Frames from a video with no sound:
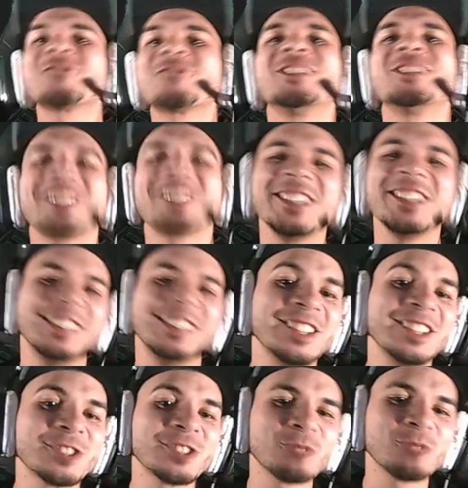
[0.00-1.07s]
See,
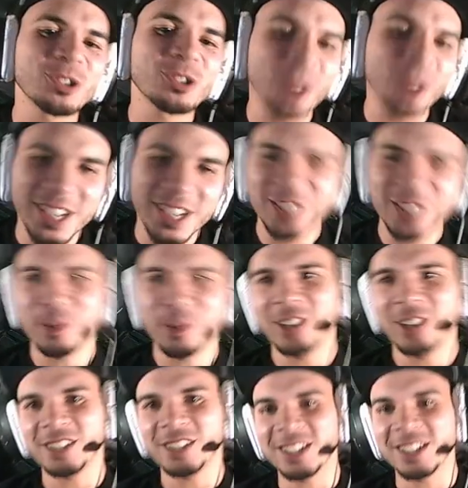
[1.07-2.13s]
this is what's crazy
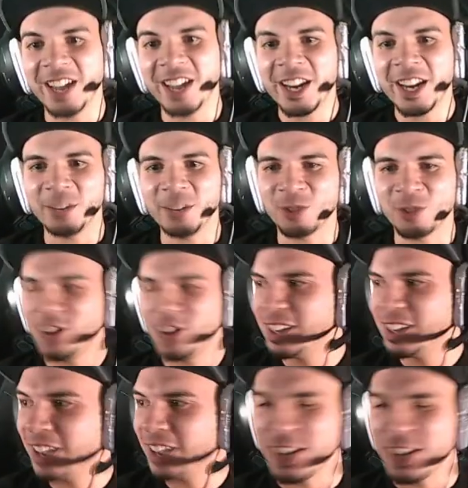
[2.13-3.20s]
about these games,
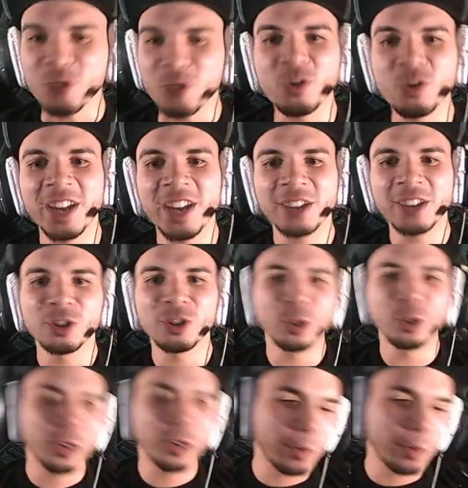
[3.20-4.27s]
right? Like, you get to
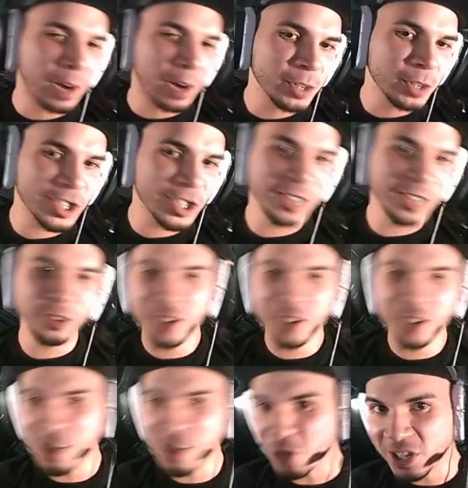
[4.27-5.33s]
learn about machine
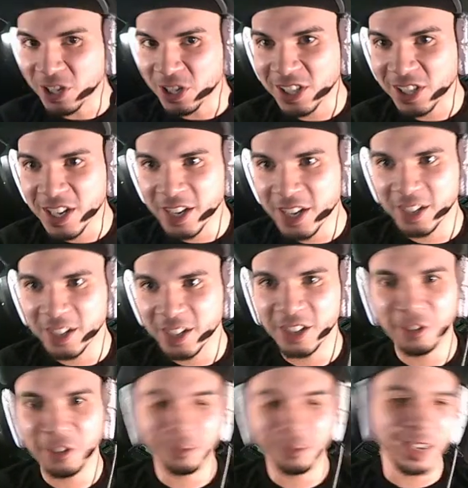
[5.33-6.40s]
learning. You see it
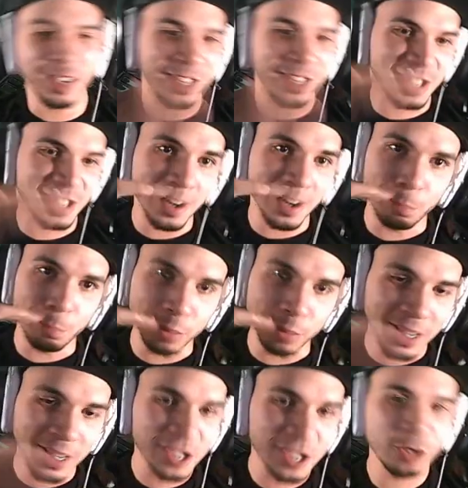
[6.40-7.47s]
in the flesh. God
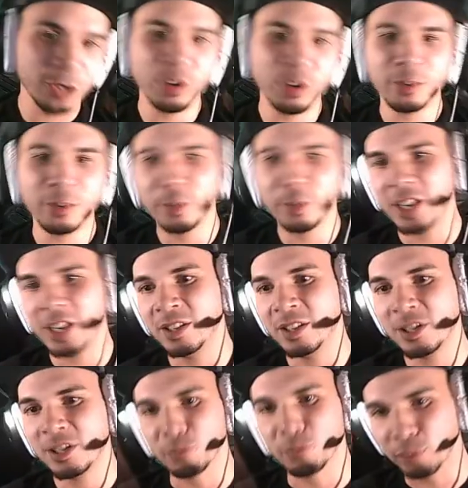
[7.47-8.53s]
bless you, whoever made
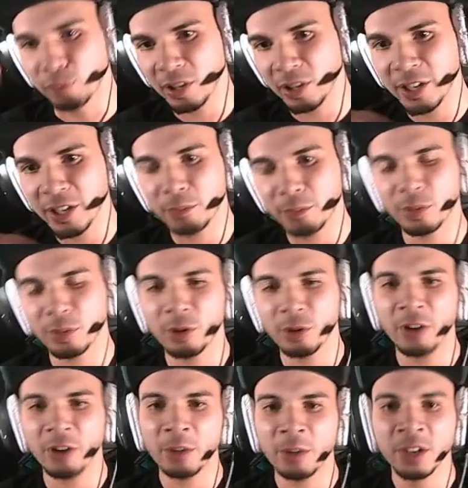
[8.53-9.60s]
this. Brilliant
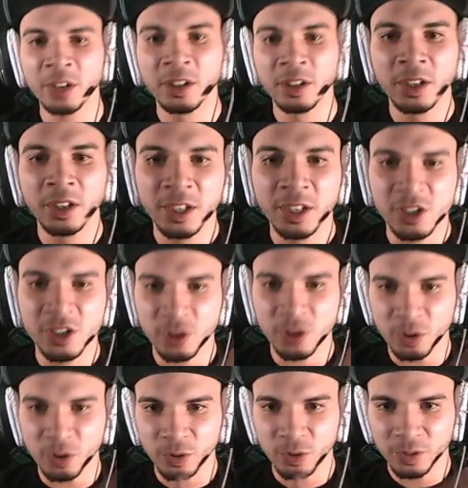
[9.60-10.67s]
programming.
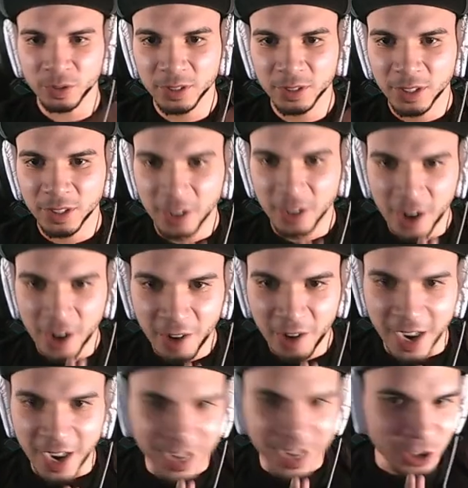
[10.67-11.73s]
So, all
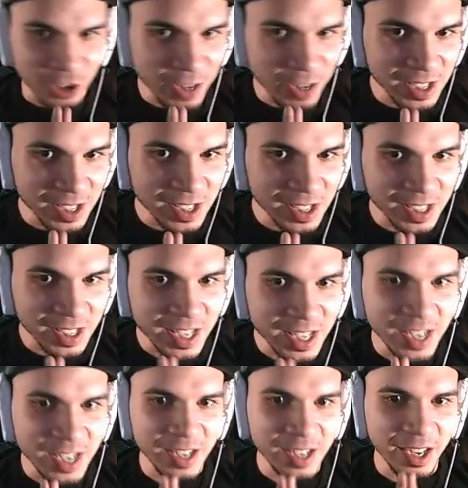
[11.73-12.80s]
right, as you can
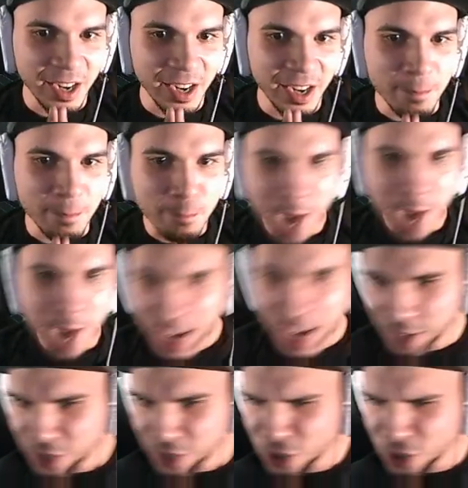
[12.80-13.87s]
see, it
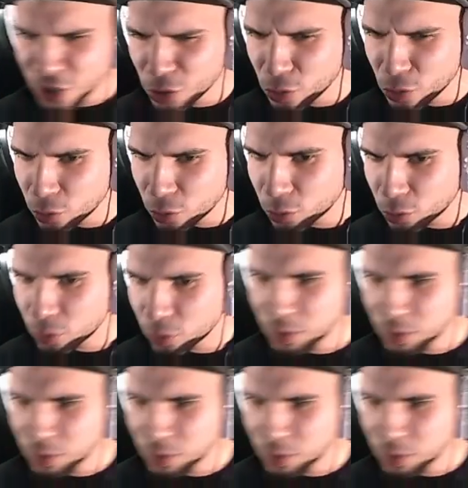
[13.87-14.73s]
managed to...